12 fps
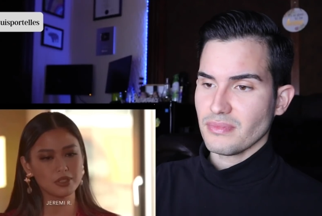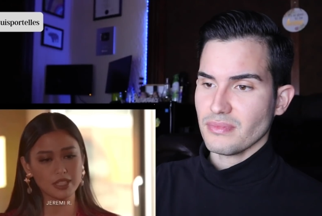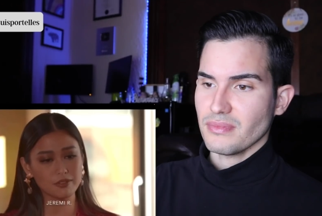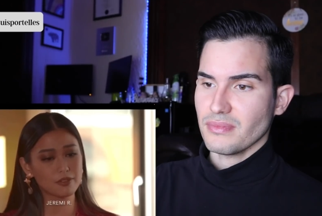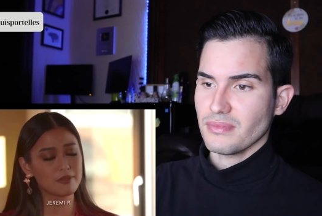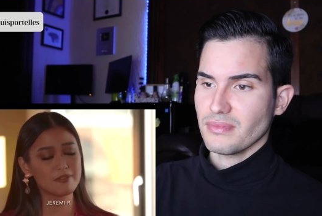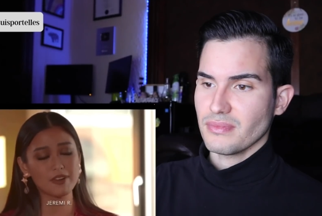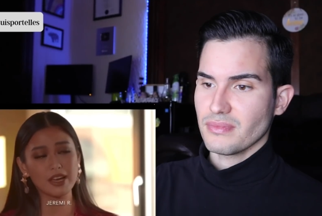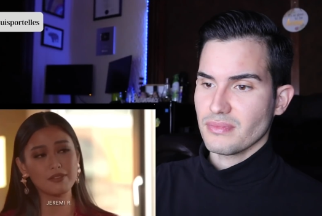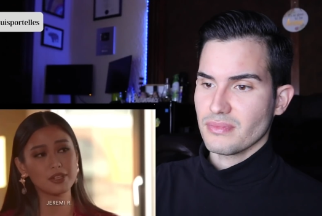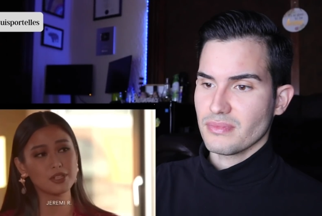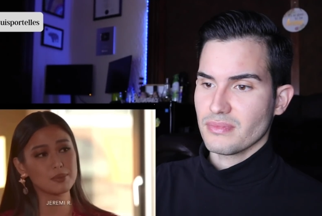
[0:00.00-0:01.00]
Speaker 1: that from
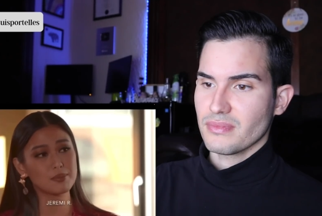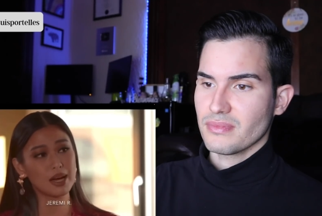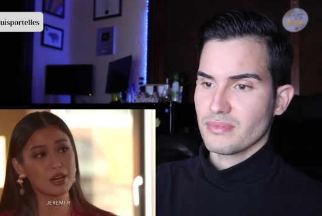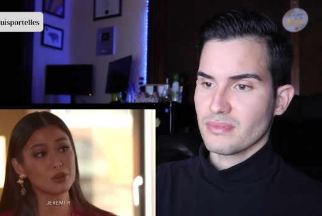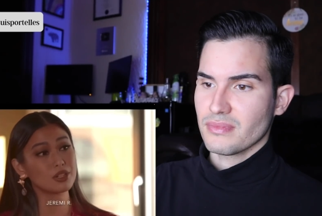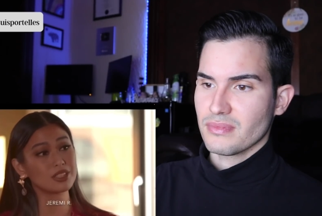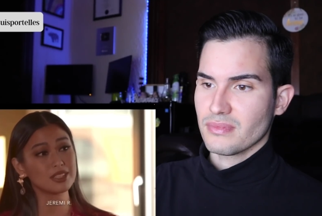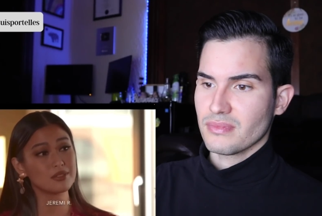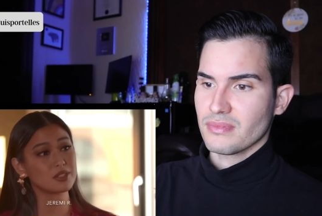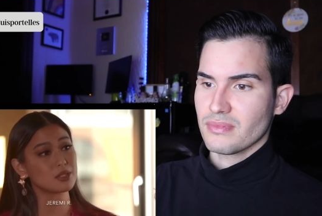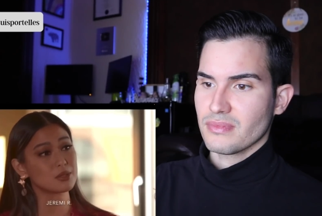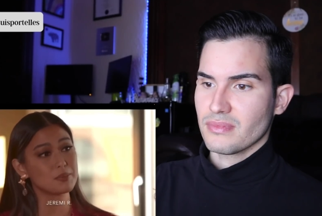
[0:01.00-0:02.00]
five years back couldn't
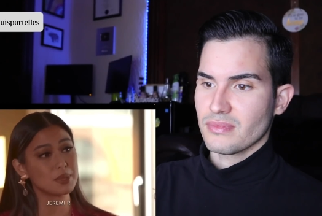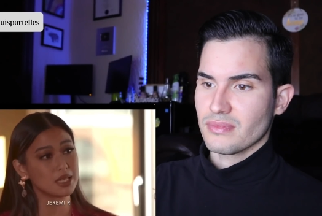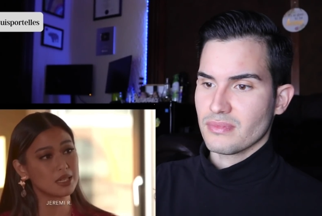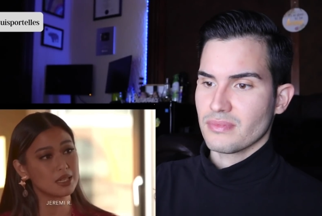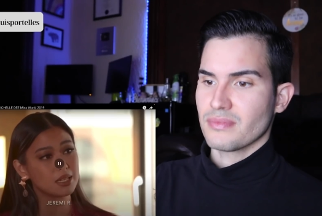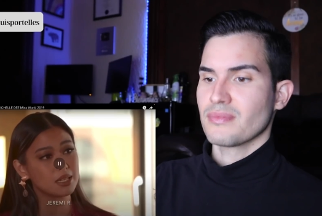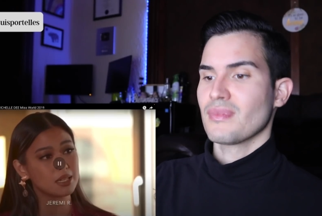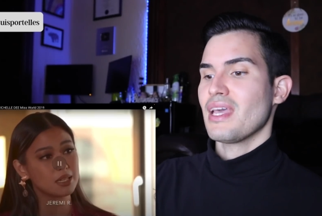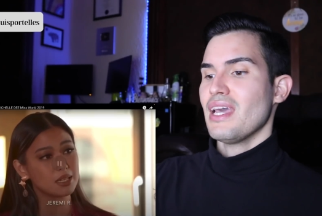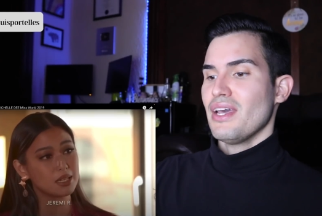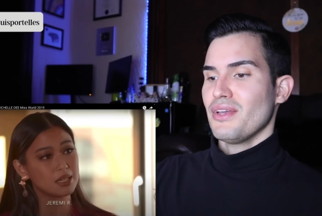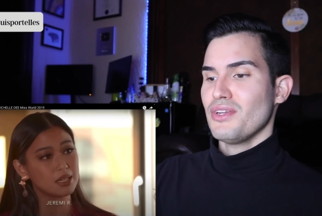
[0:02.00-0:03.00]
even speak.
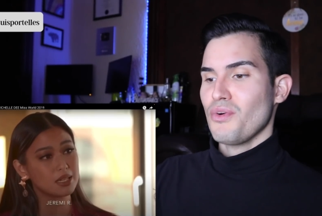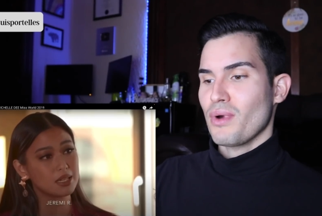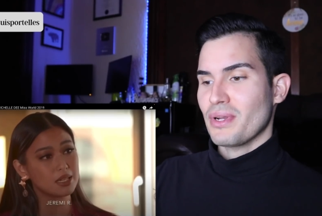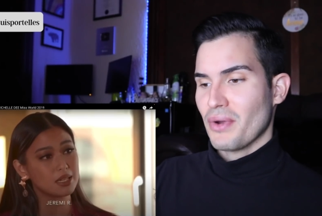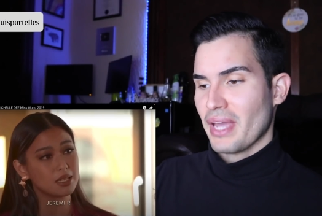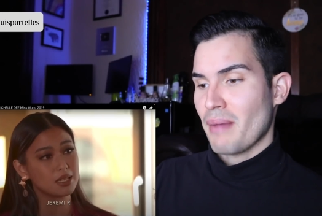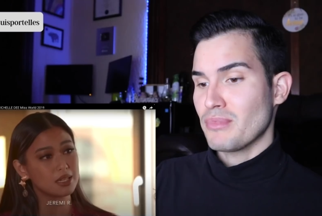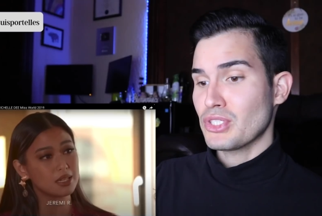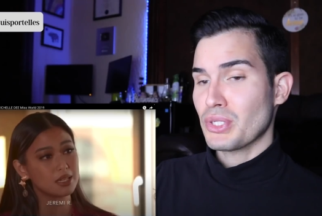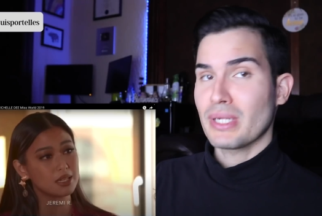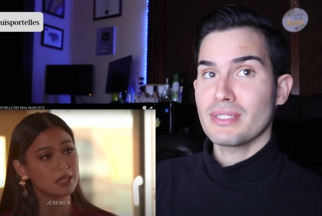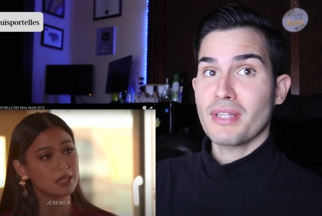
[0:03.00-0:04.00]
Speaker 2: You know what? Okay,
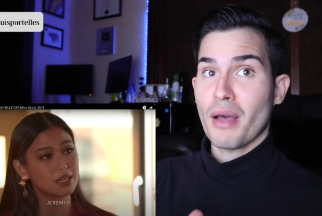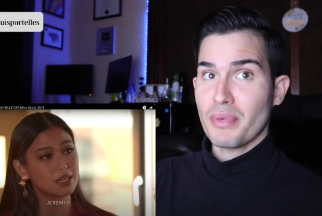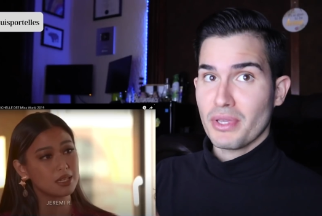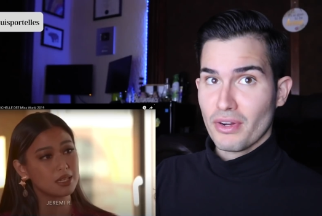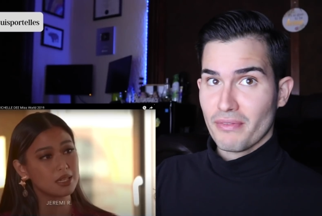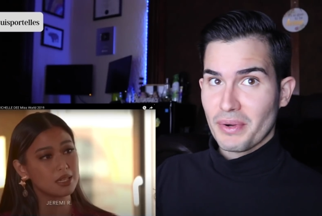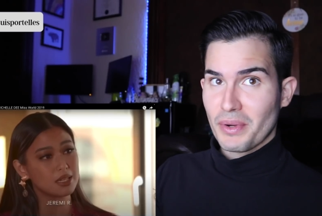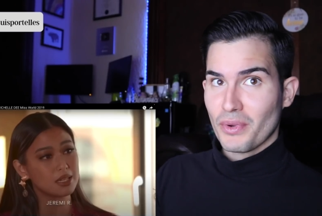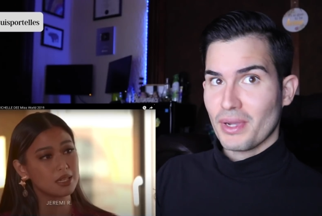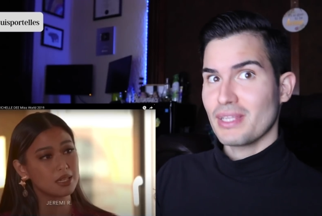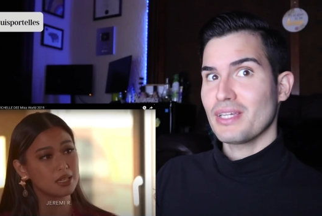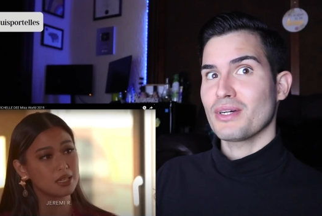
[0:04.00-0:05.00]
I'm just gonna stop here very
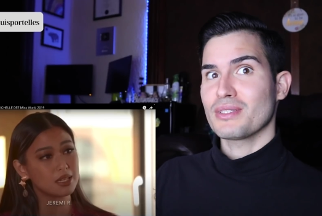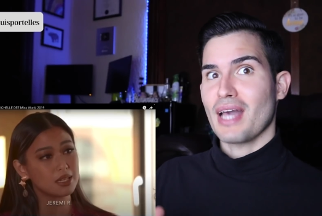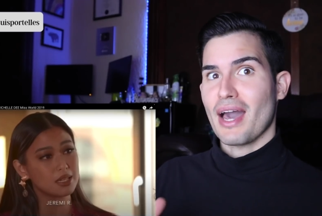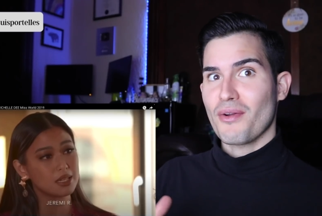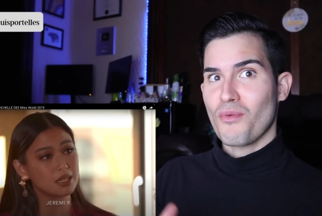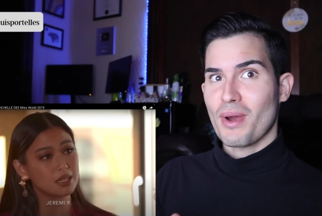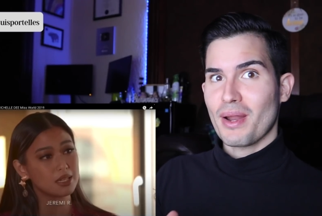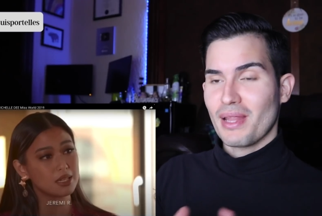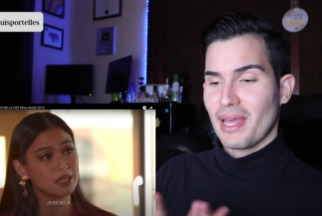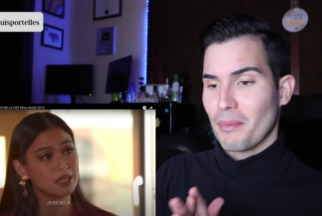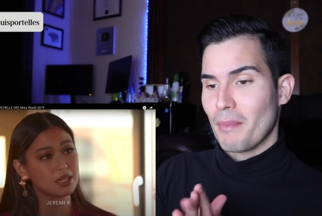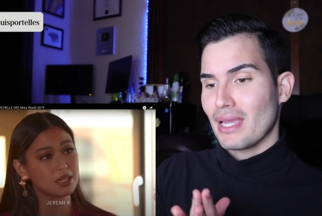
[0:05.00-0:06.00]
quickly because I don't
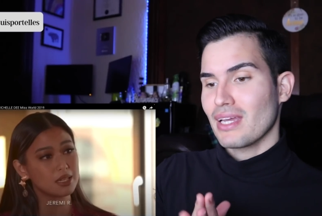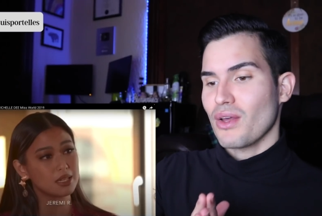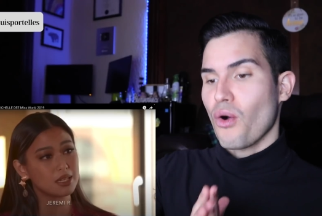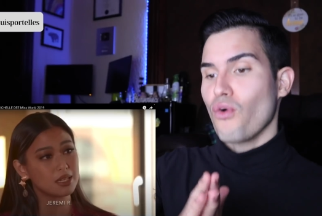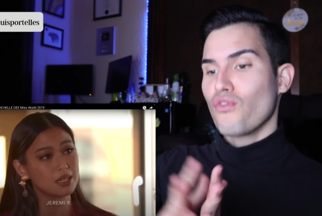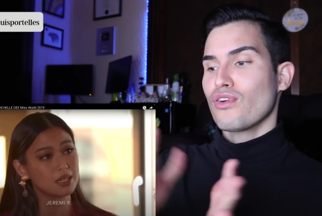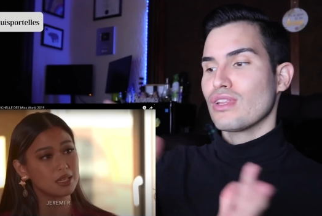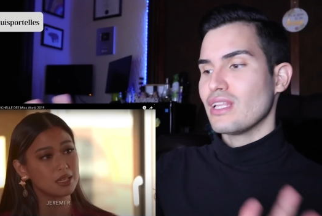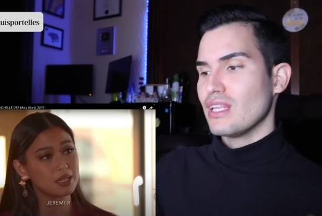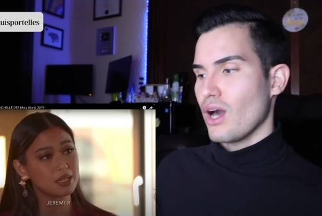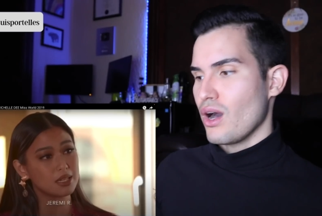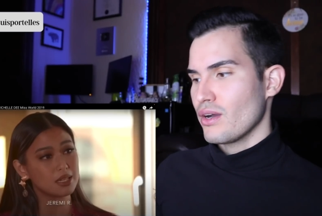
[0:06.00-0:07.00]
wanna like make it
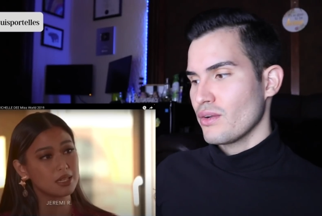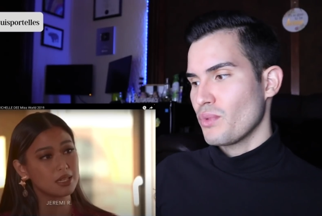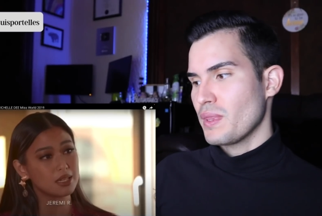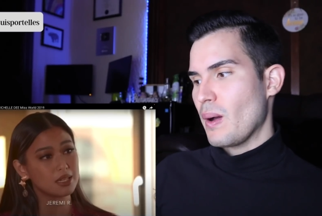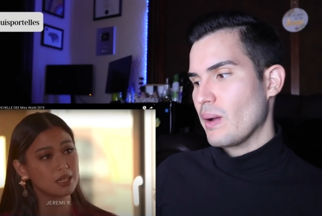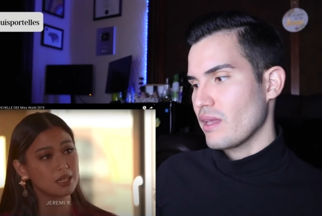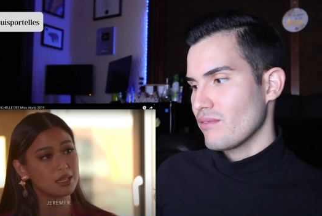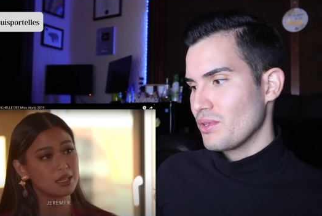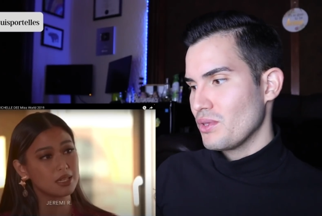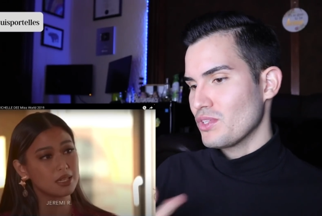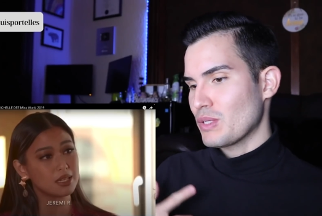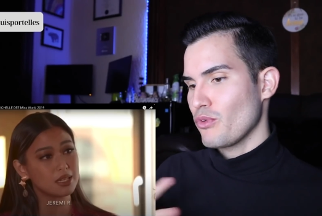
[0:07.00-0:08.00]
overly long without
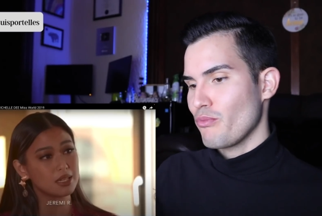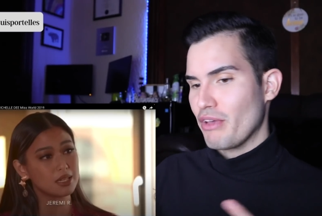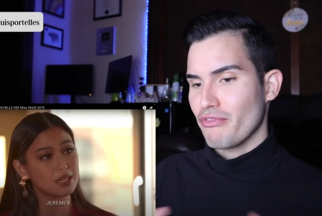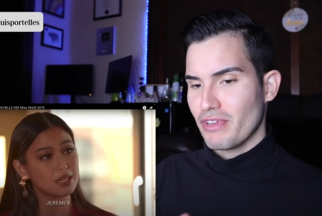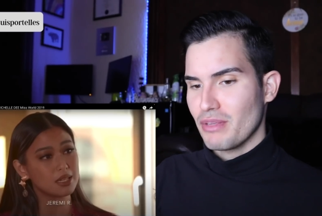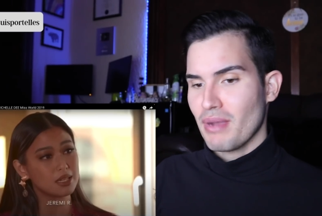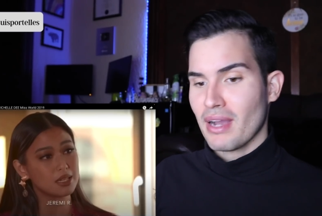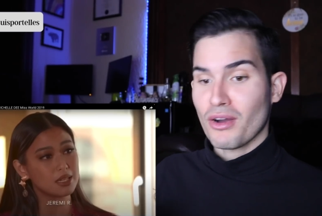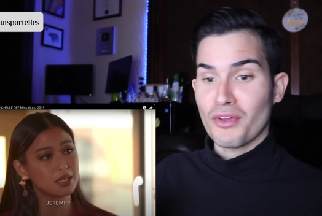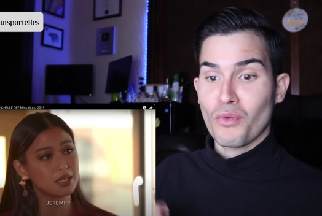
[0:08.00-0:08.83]
giving you some of my feedback.